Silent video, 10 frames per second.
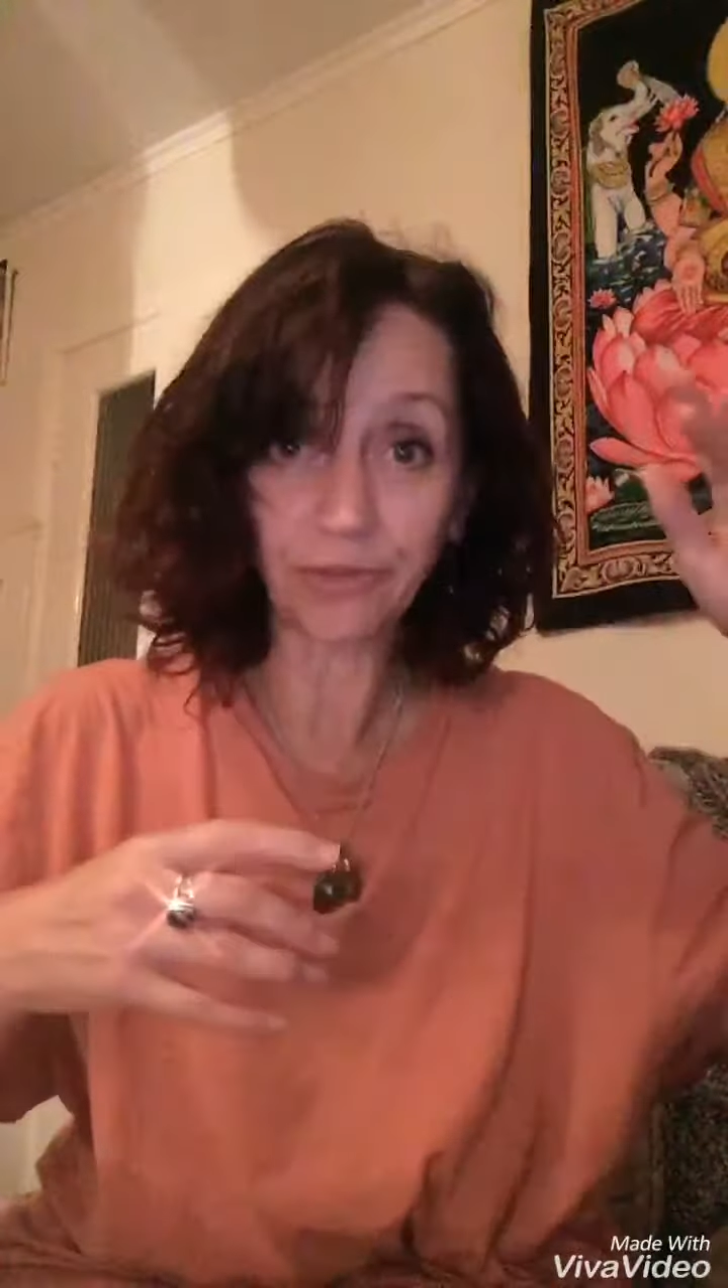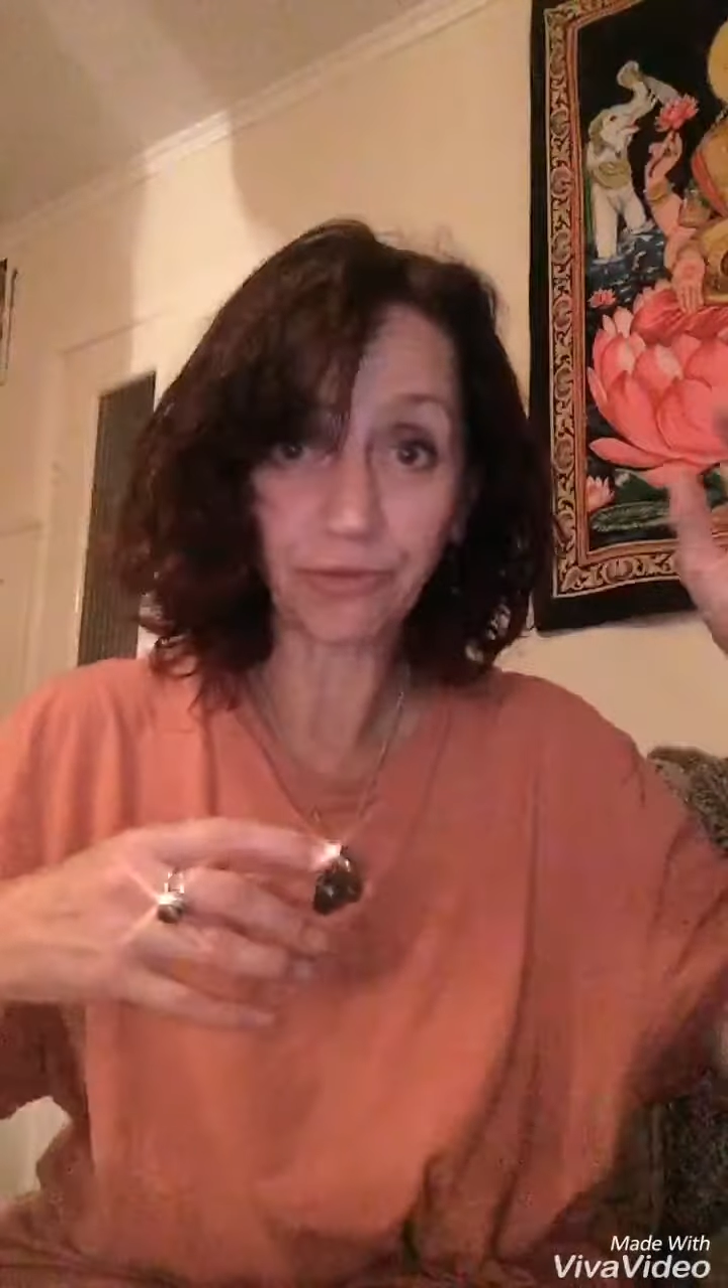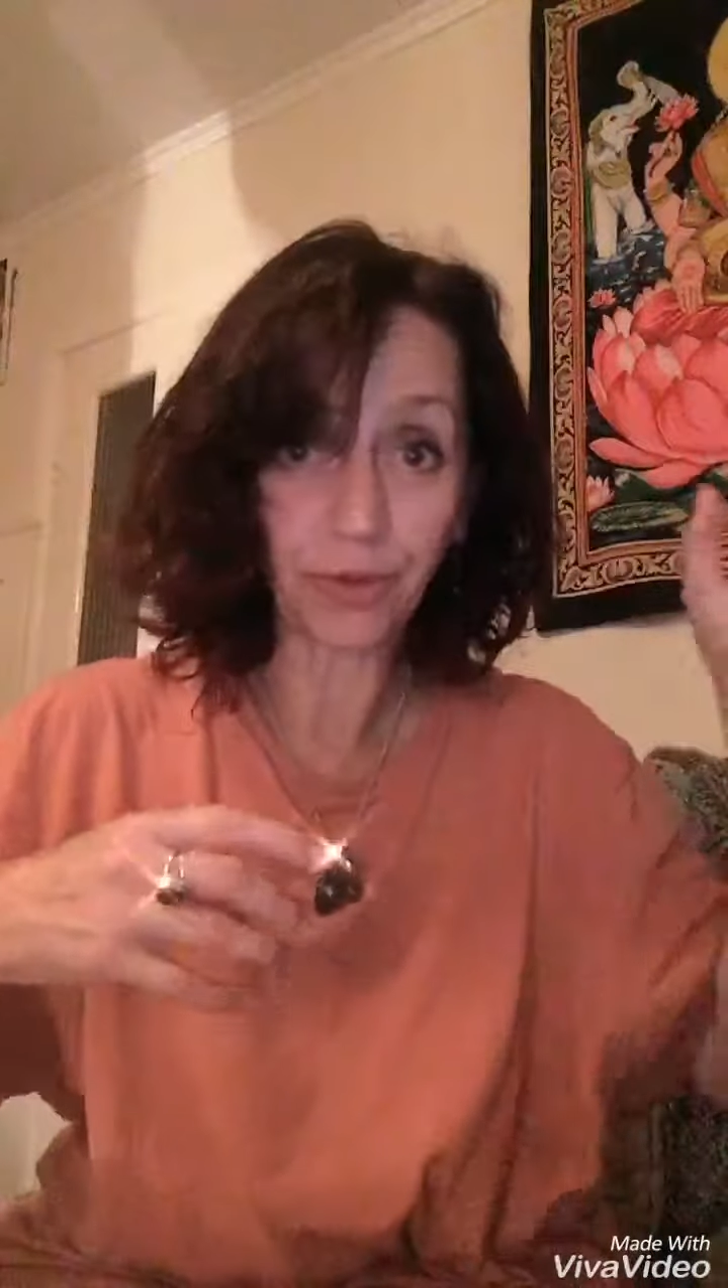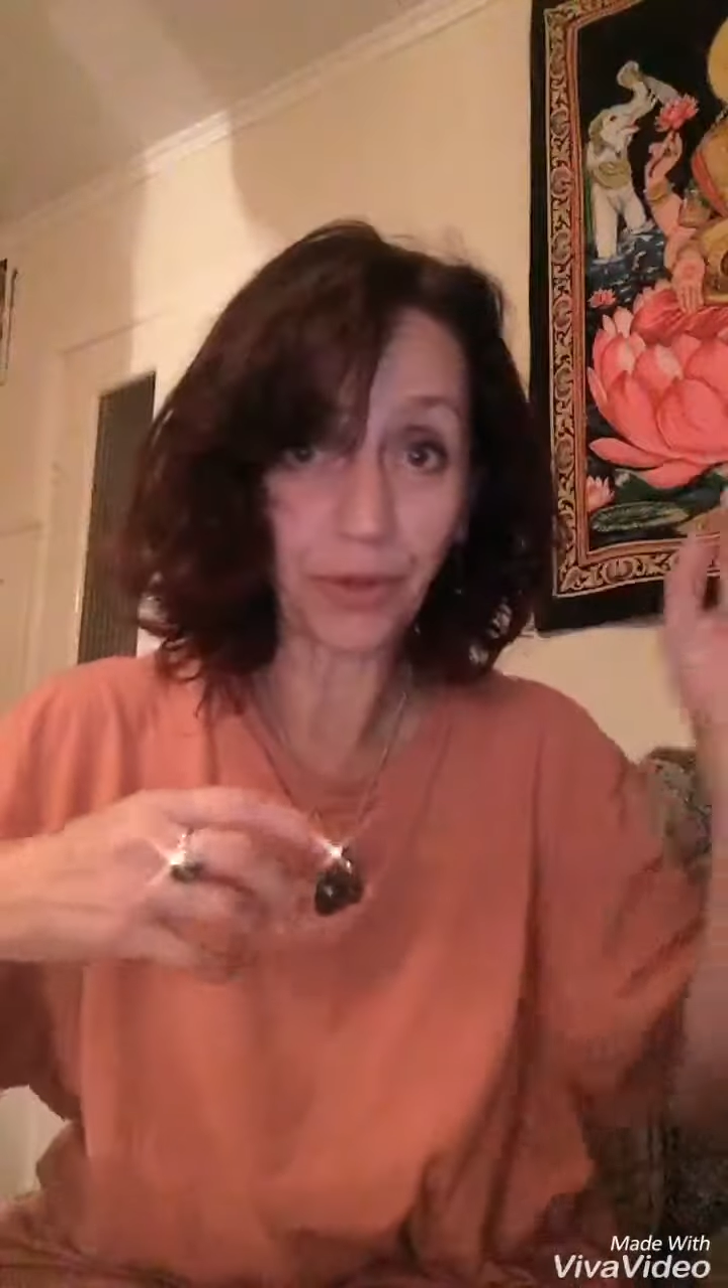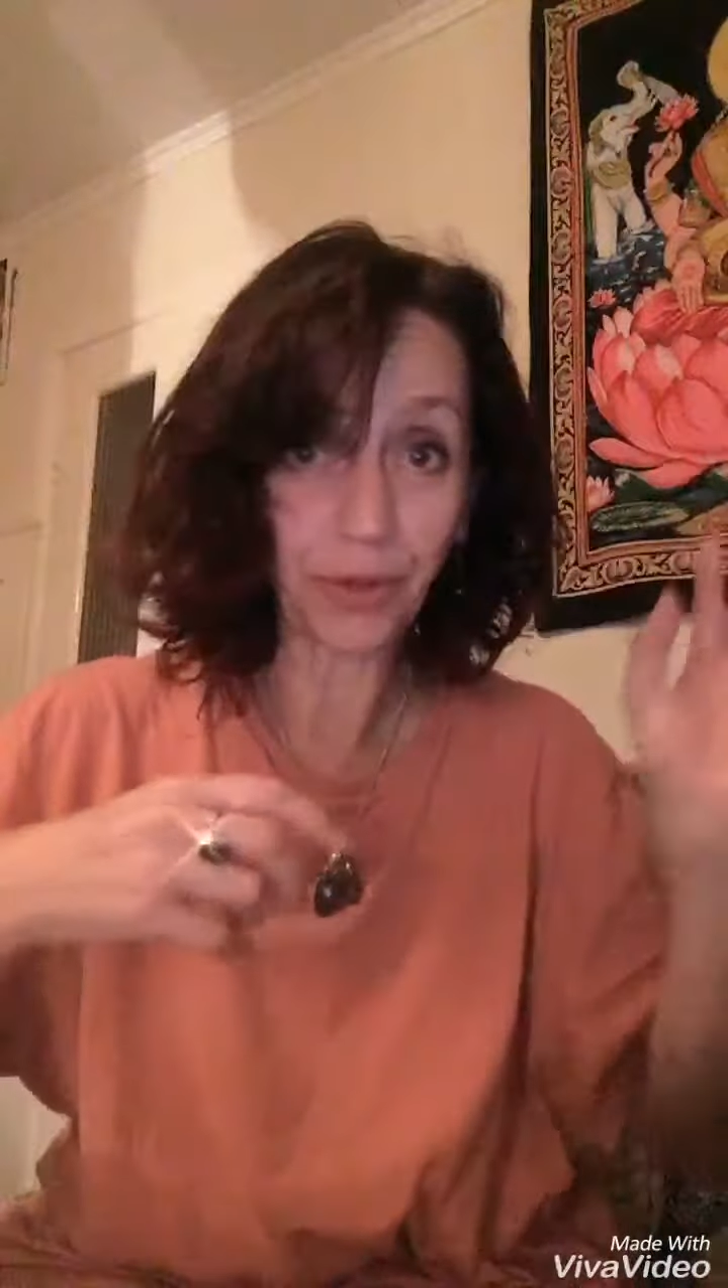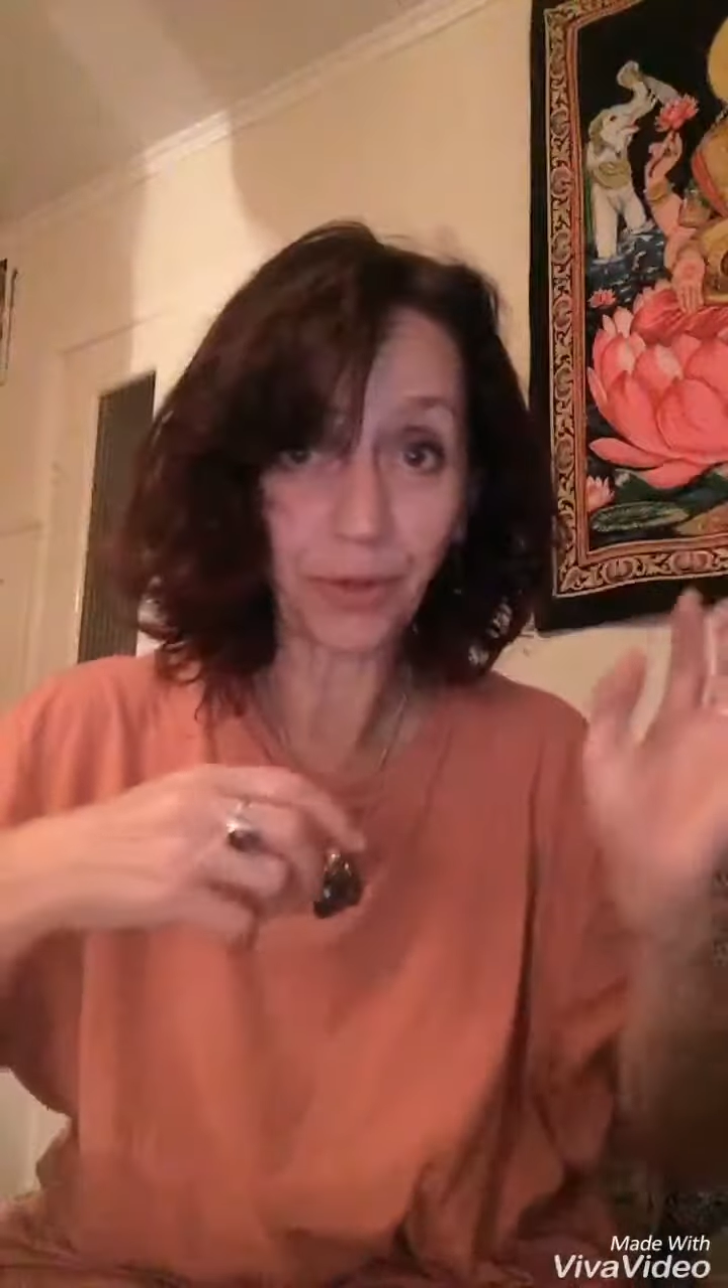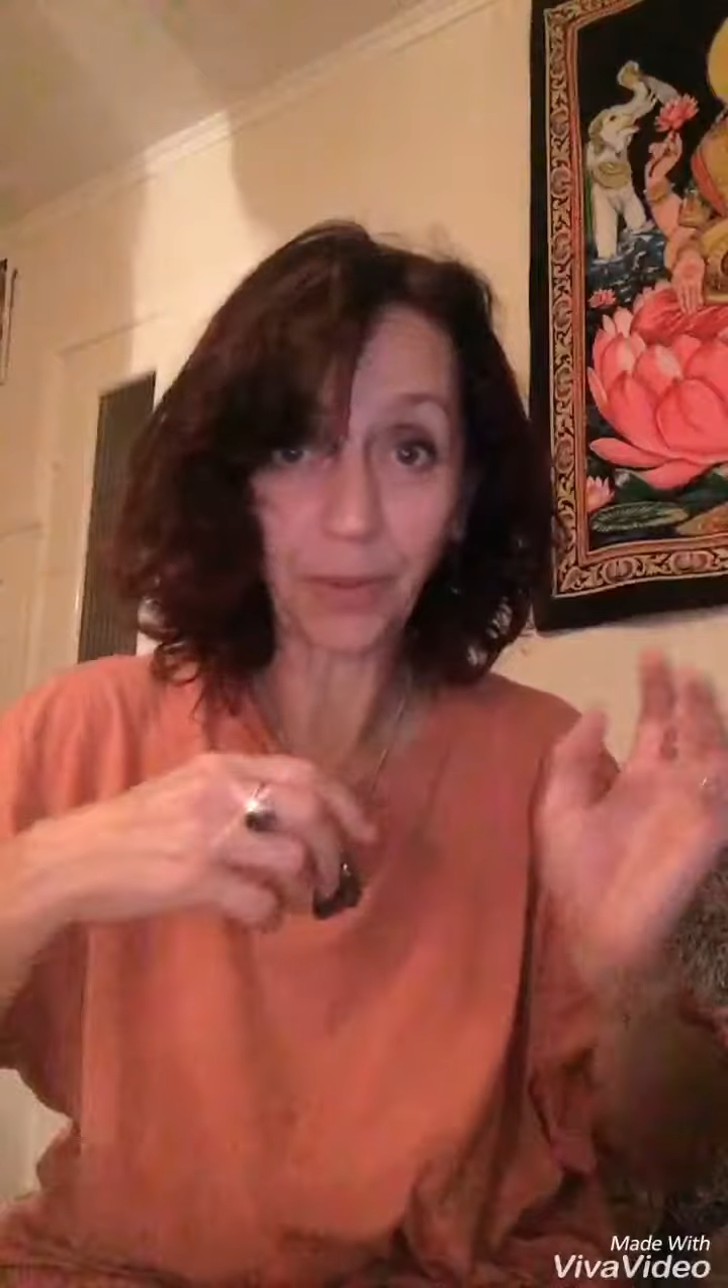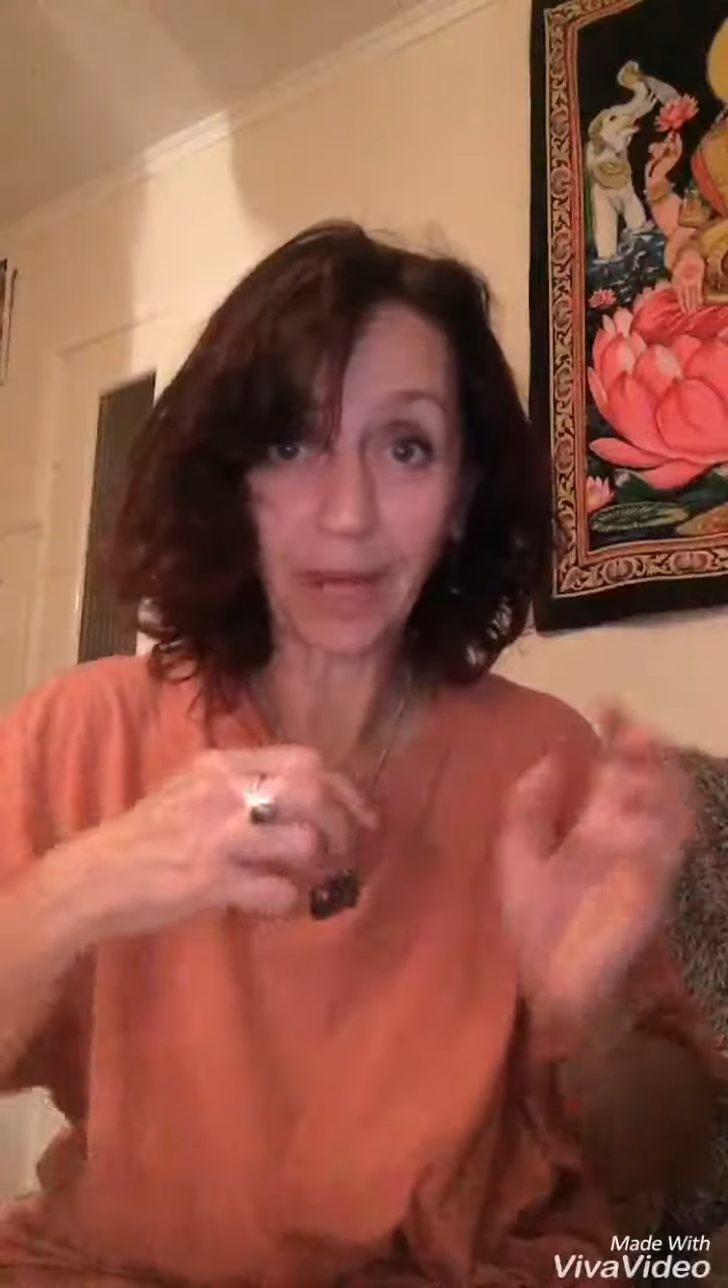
grew,